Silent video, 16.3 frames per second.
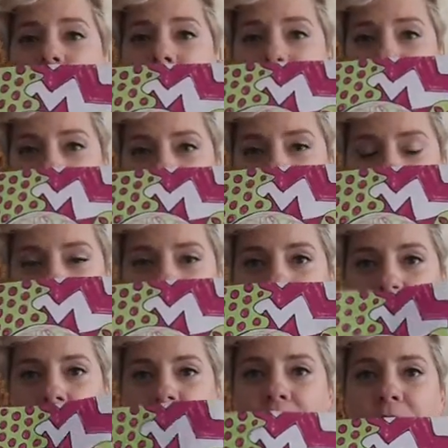pattern,
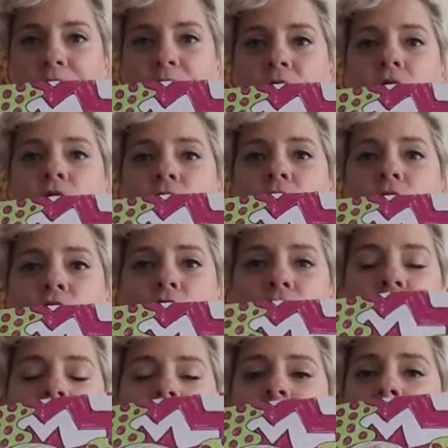take up the
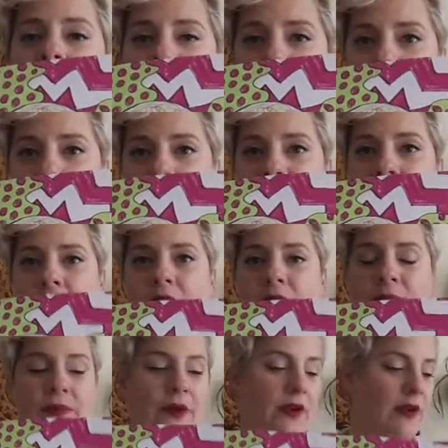whole piece of
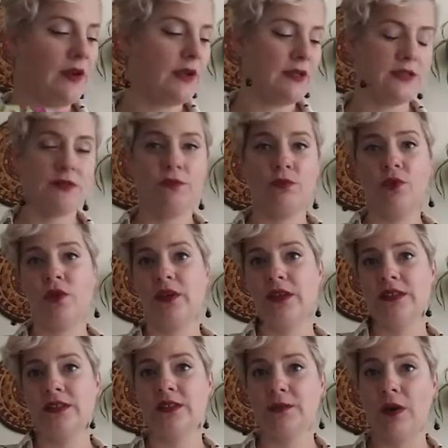paper because
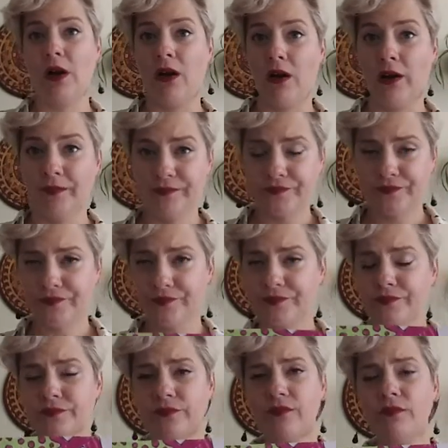working small
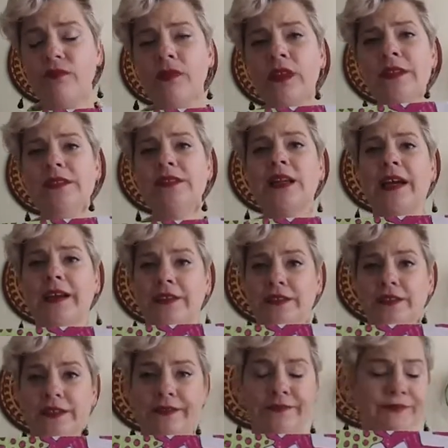is
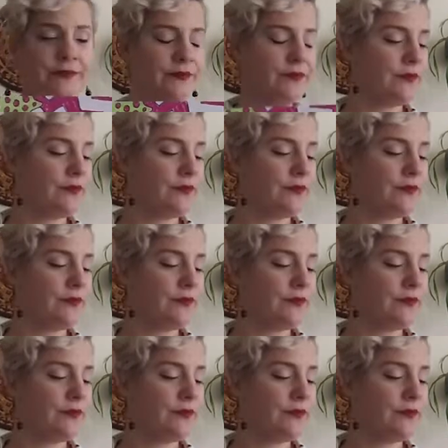tiresome.